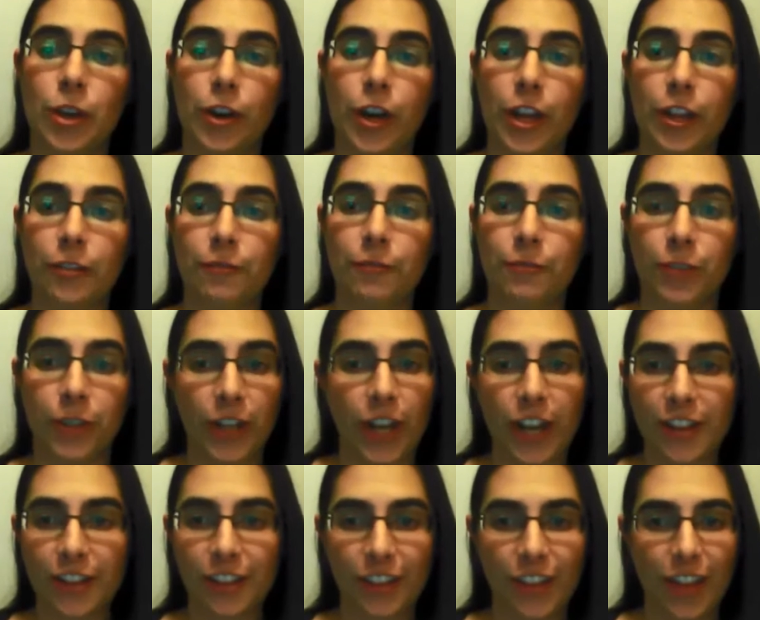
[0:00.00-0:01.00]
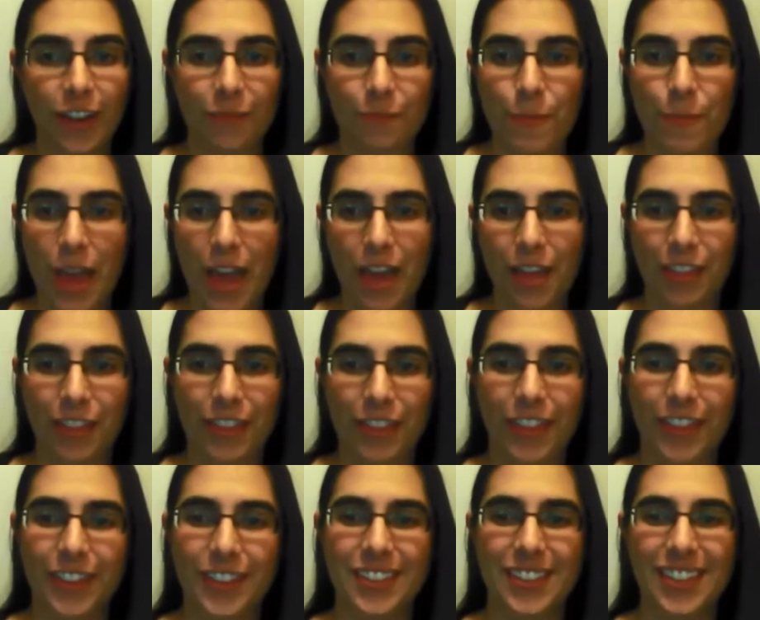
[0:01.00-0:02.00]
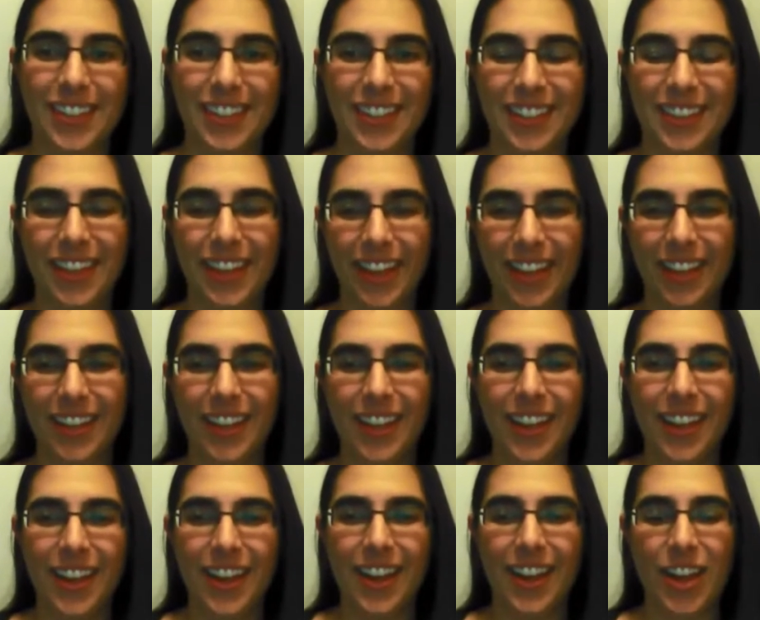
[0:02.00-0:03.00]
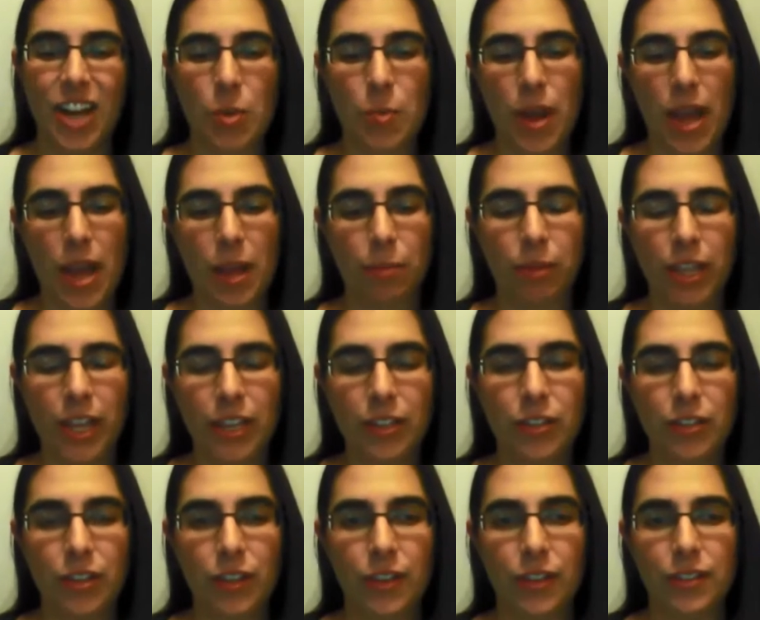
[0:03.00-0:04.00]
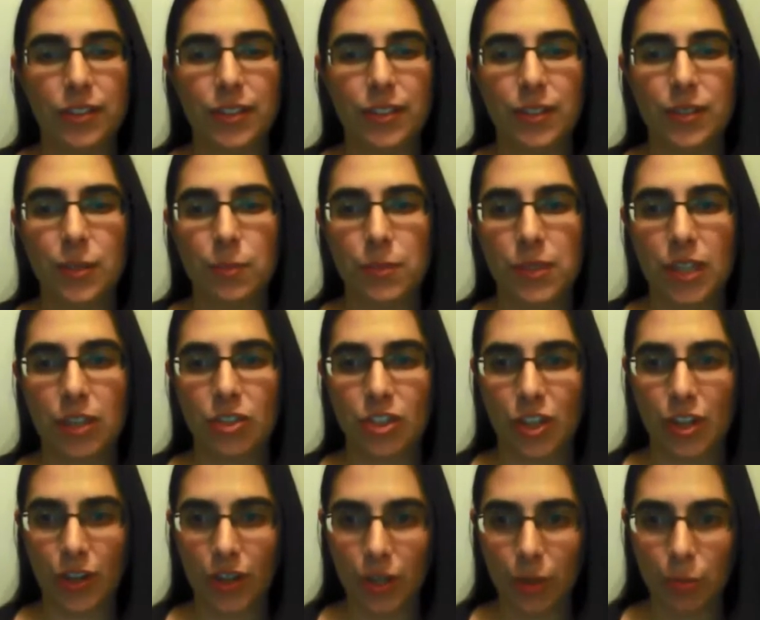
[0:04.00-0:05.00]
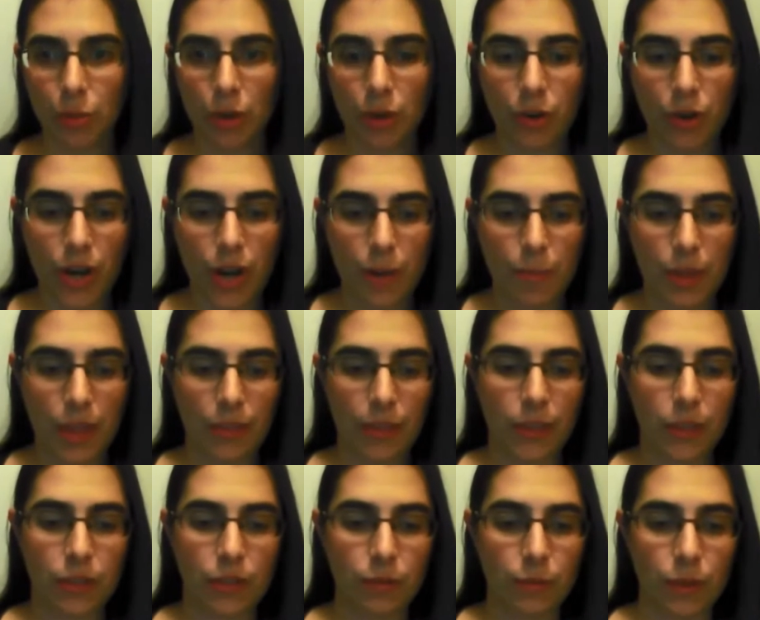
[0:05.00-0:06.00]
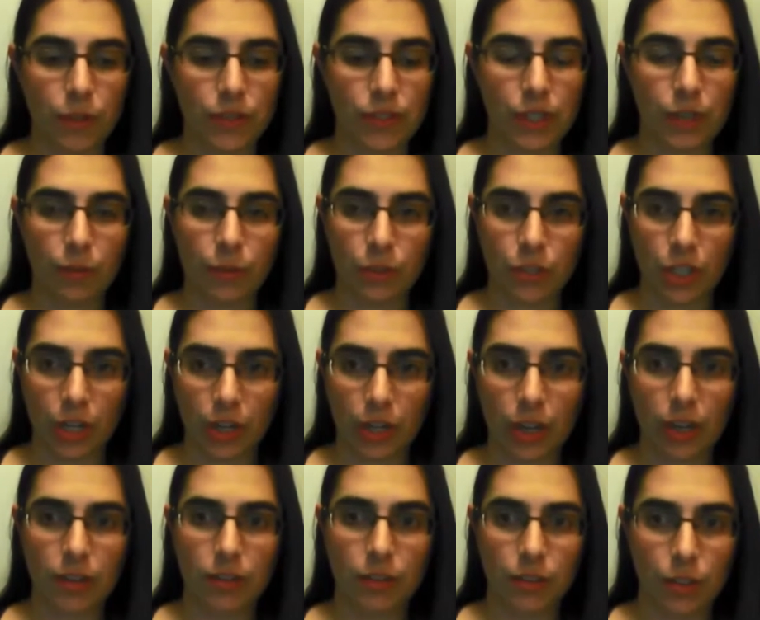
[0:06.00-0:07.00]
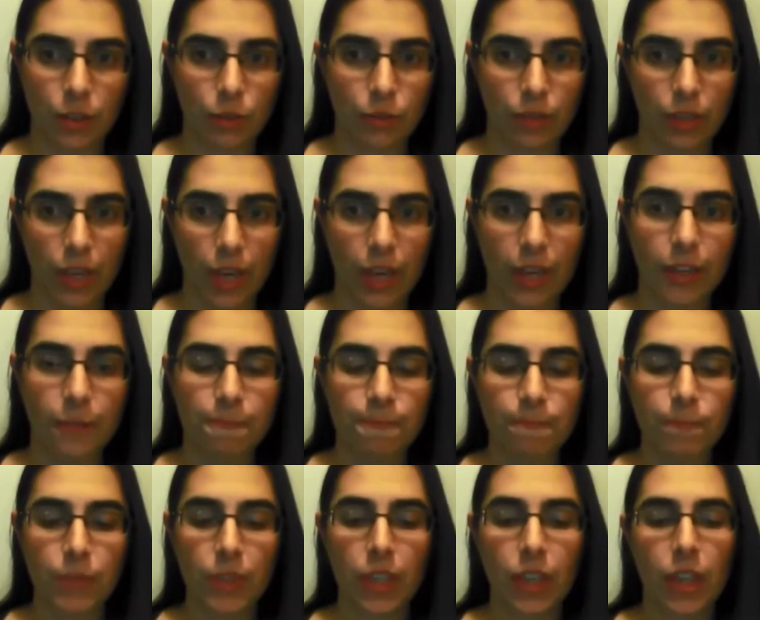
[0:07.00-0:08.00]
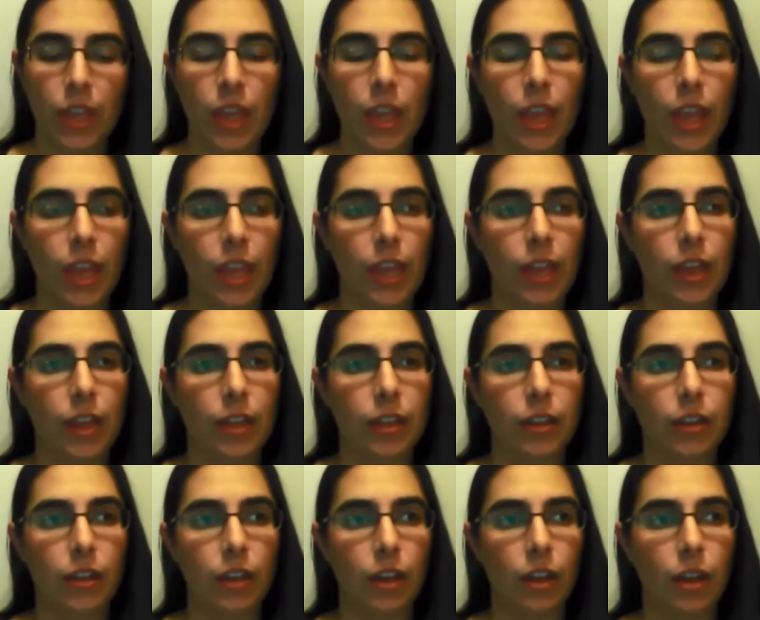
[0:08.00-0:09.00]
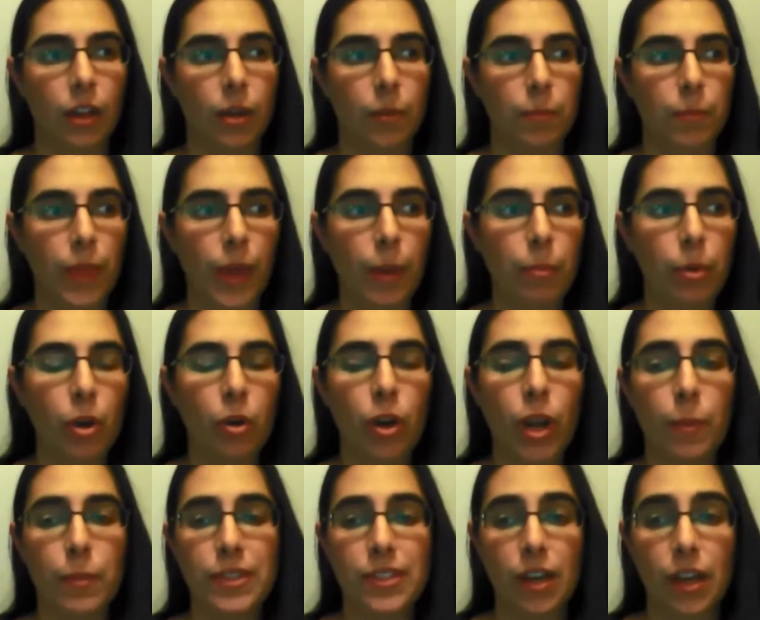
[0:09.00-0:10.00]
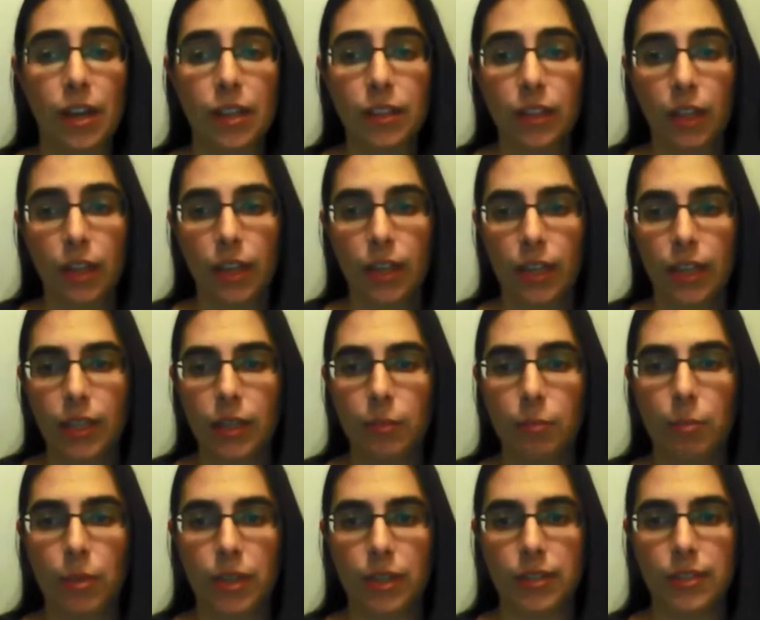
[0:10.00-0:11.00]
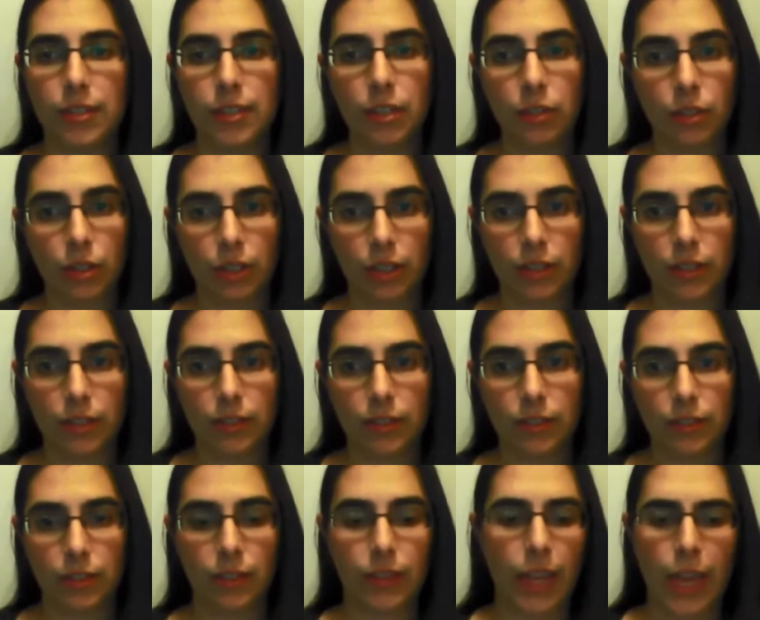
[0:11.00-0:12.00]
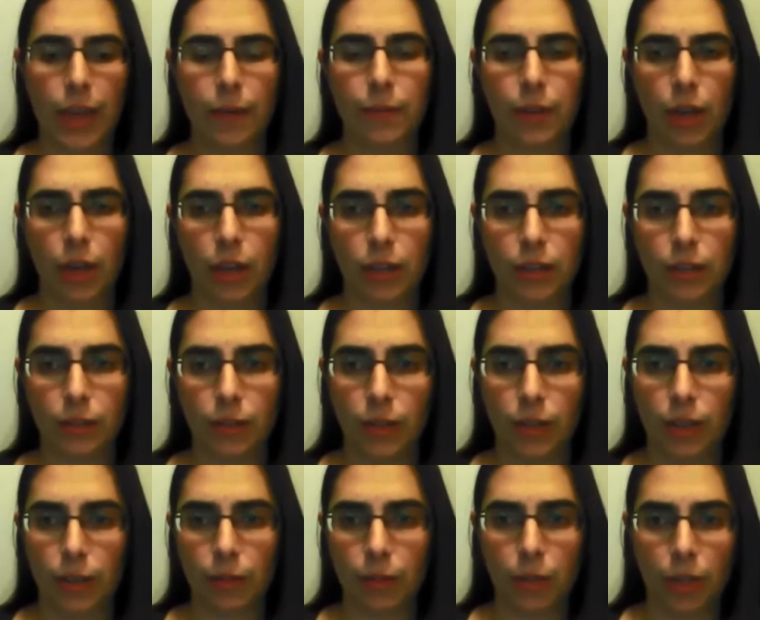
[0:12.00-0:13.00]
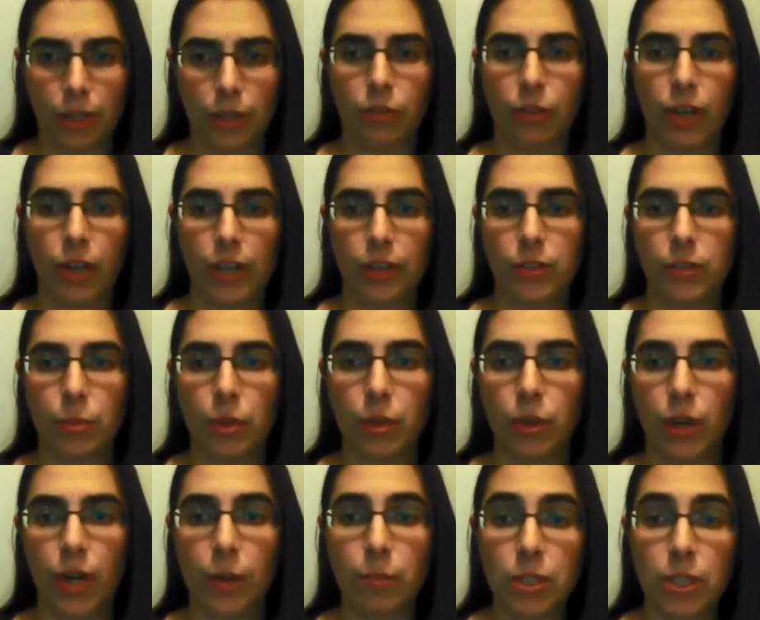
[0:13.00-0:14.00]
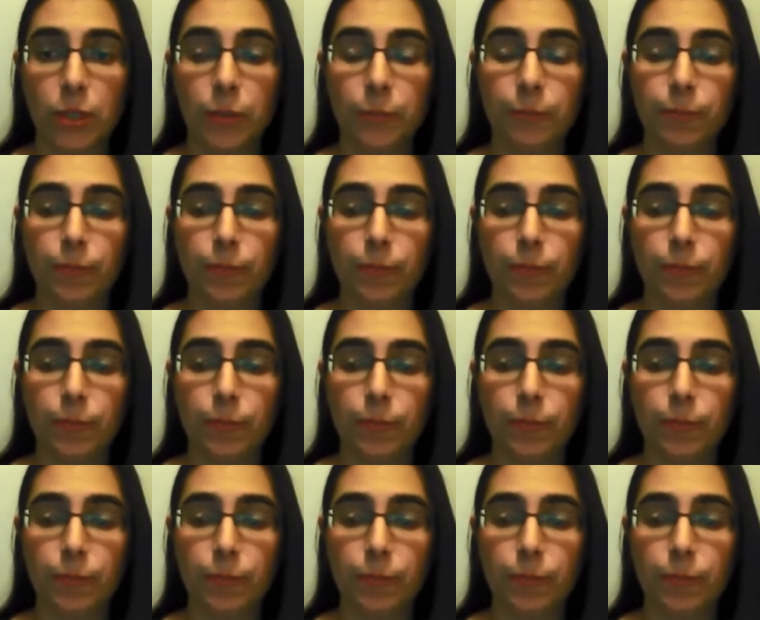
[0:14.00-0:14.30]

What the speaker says: I had forgotten a lot of math and things like that. I applied to the systems engineering program at the University of Virginia, UVA, and that program is online, but it's synchronous. They have an on-grounds program too.